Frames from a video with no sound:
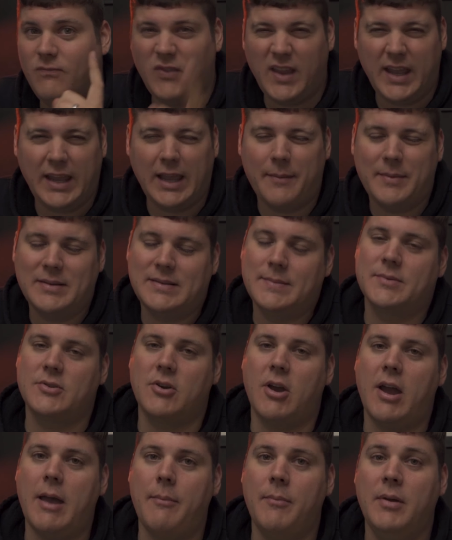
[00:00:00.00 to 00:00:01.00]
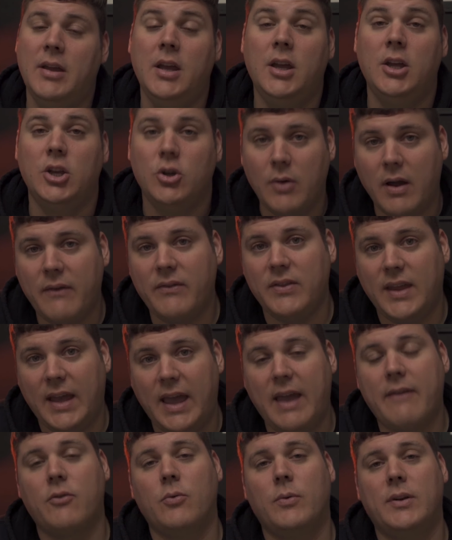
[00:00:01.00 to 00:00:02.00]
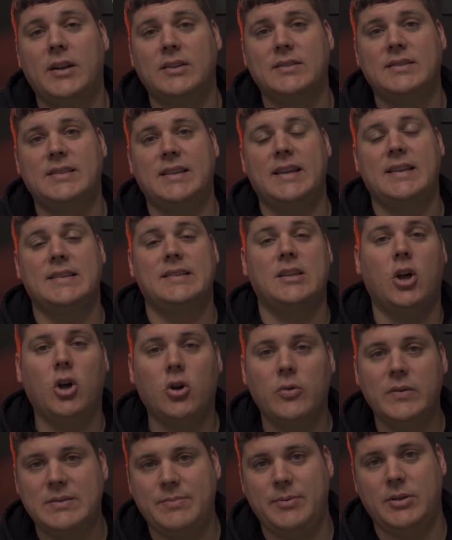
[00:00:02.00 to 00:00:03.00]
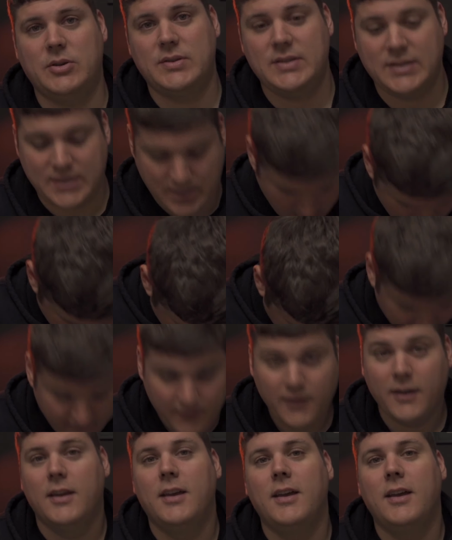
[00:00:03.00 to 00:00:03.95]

like, comment, subscribe. Do everything everyone else says. Always be yourself.